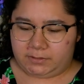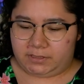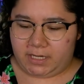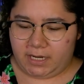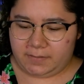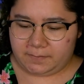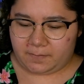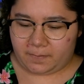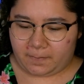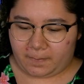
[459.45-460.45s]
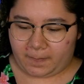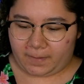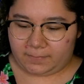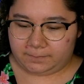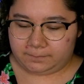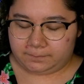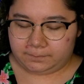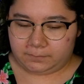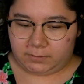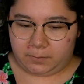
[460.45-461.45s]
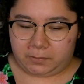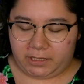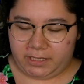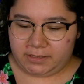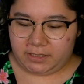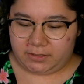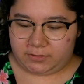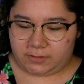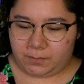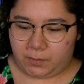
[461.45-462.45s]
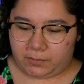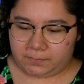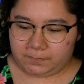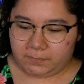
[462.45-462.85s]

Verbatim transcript: Today, the plan is simple.